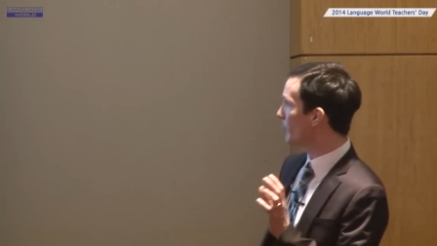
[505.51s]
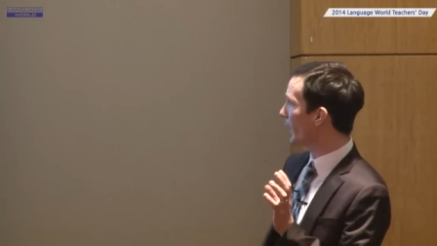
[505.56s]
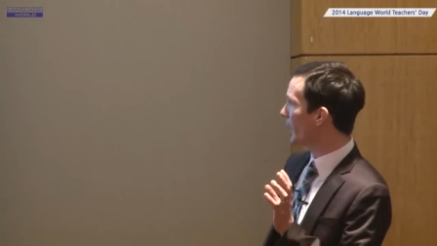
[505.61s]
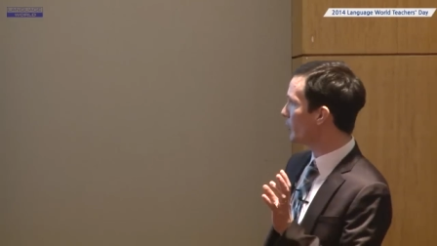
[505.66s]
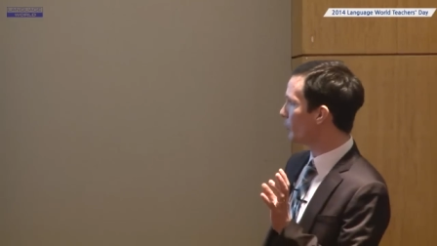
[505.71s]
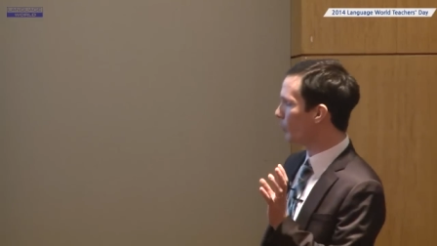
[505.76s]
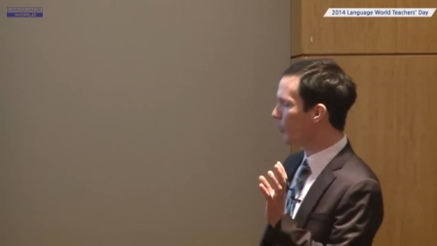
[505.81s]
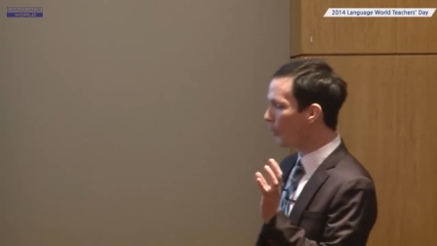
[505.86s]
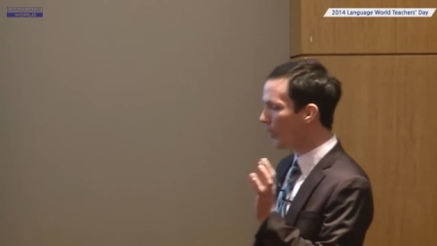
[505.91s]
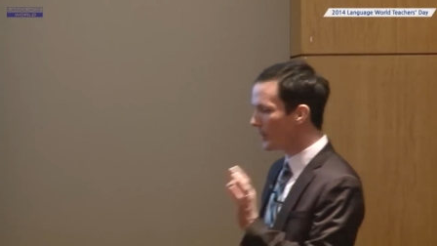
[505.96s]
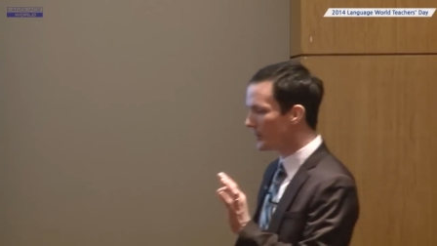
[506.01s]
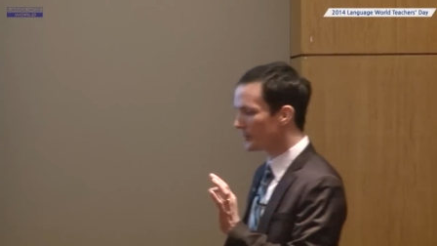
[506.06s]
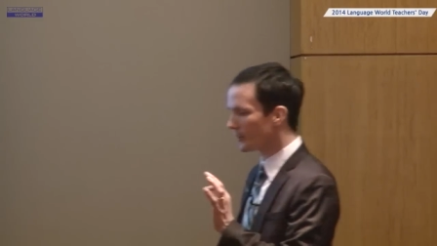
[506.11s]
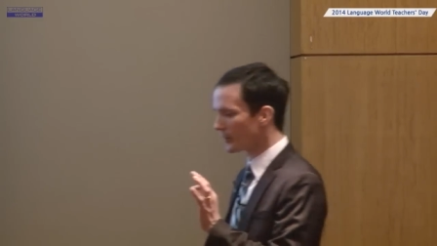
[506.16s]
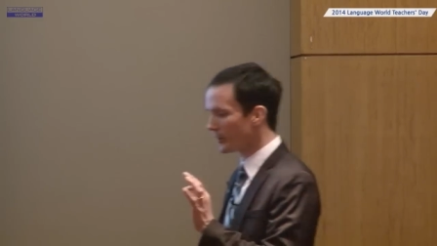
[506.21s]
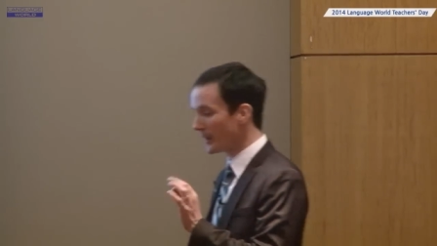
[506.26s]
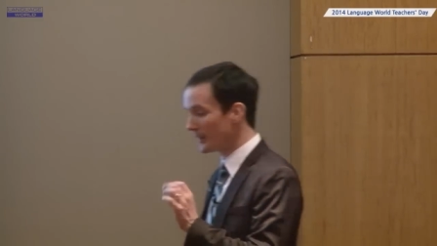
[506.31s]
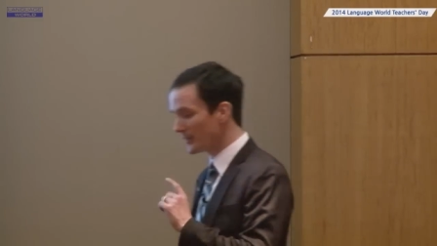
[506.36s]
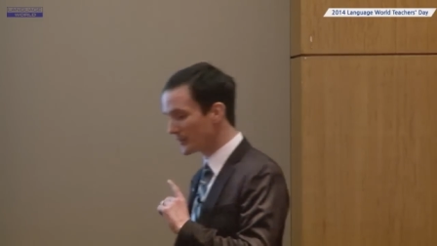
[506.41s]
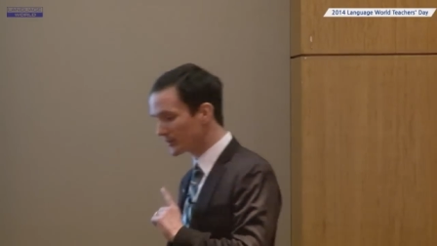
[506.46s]
might
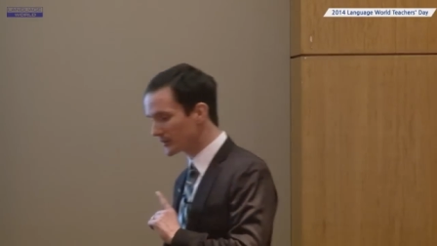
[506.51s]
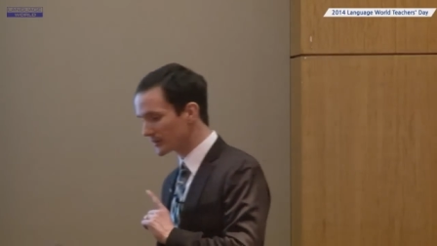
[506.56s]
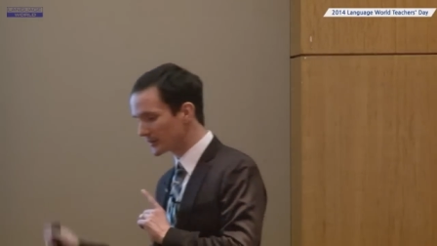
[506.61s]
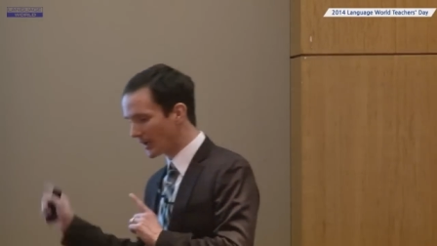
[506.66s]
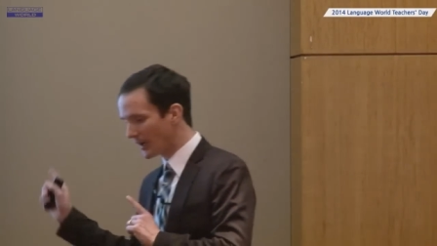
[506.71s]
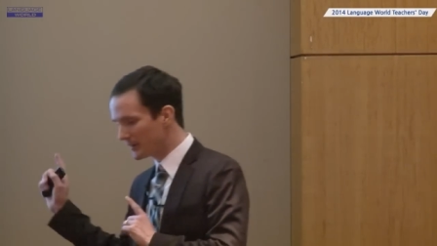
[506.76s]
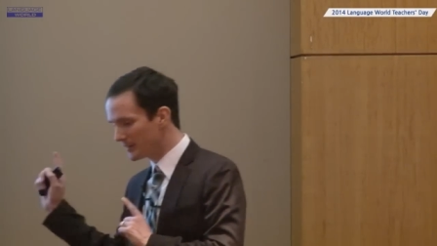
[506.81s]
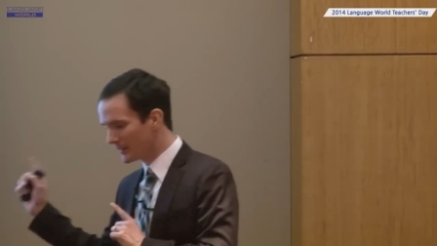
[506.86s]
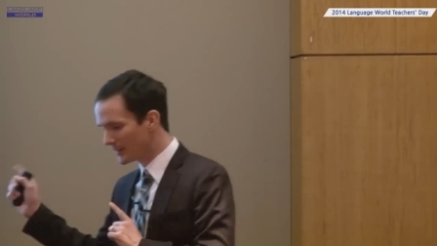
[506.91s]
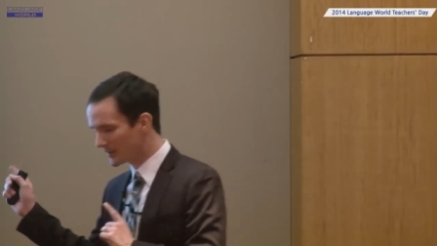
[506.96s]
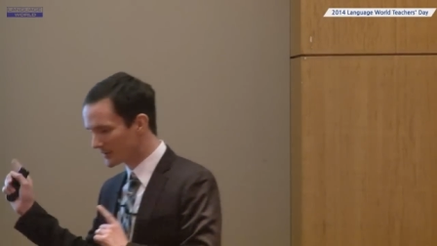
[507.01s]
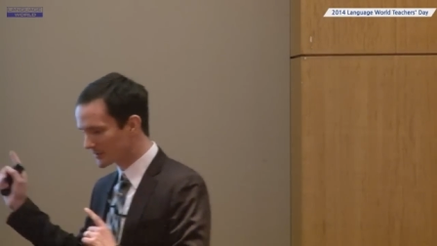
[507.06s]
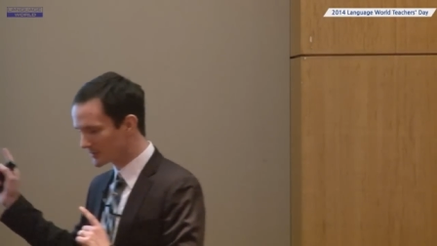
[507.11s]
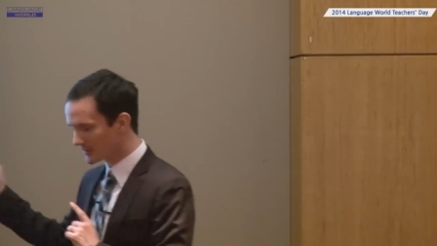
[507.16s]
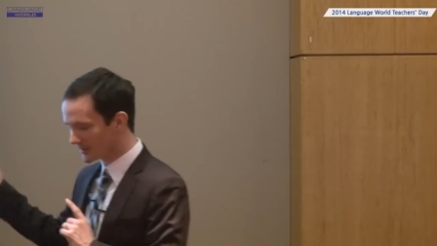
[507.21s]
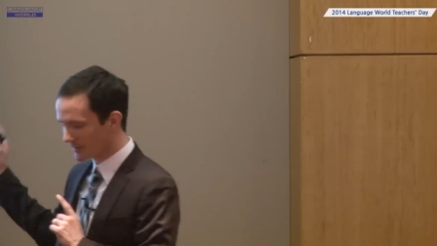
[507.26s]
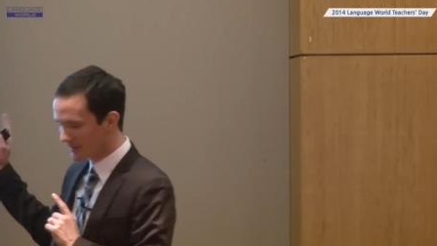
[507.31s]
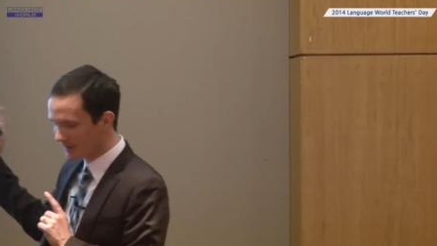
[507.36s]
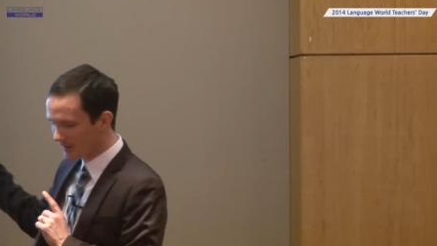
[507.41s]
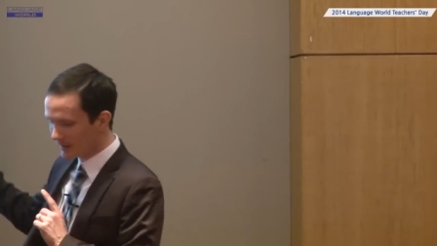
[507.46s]
wonder, and this is, I think,
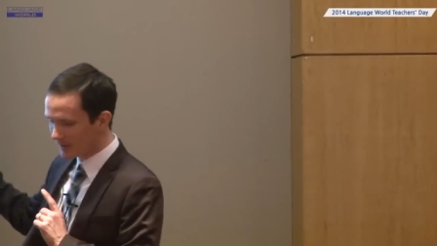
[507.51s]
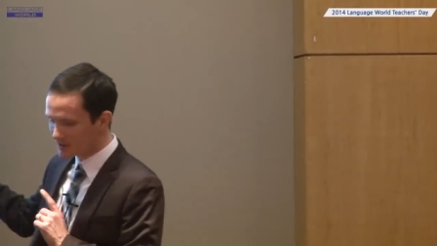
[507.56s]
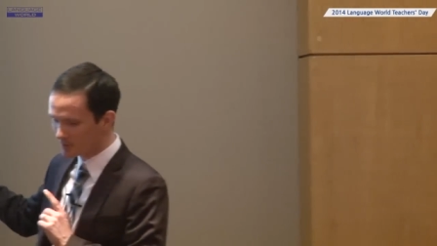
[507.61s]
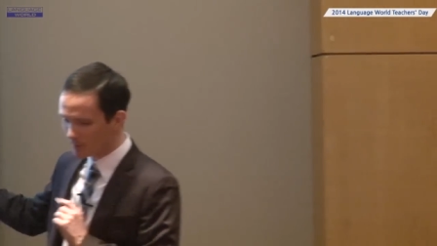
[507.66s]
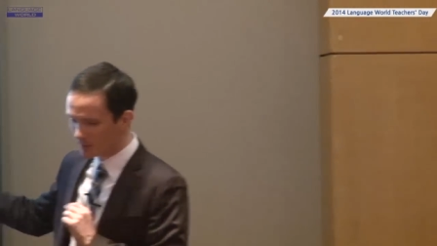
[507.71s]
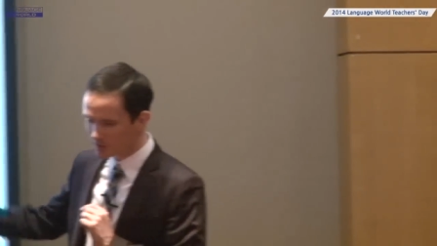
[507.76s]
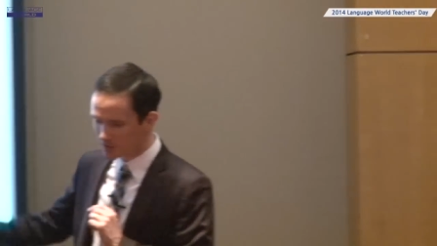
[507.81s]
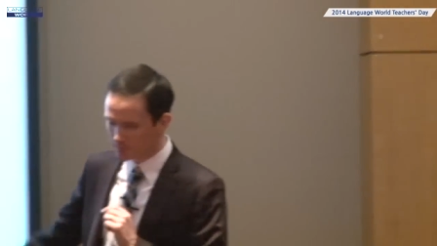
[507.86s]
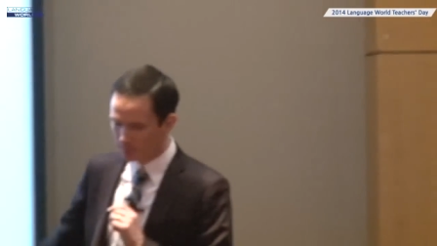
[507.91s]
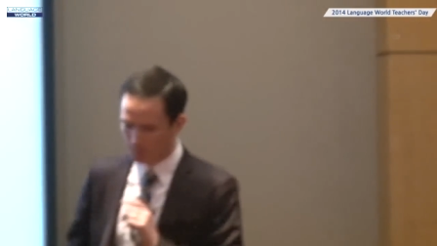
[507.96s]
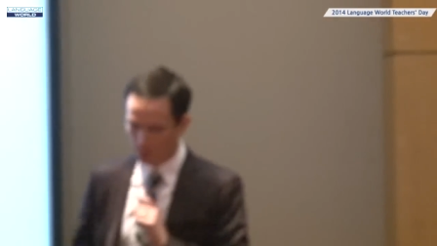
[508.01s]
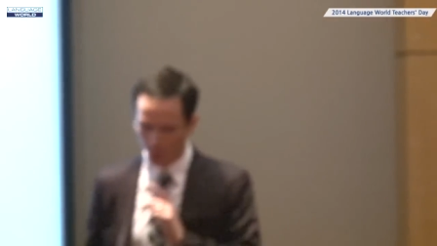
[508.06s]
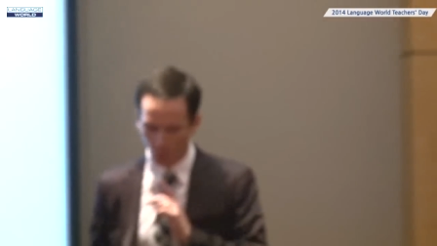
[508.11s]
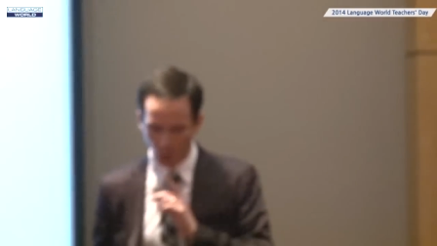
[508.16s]
is especially for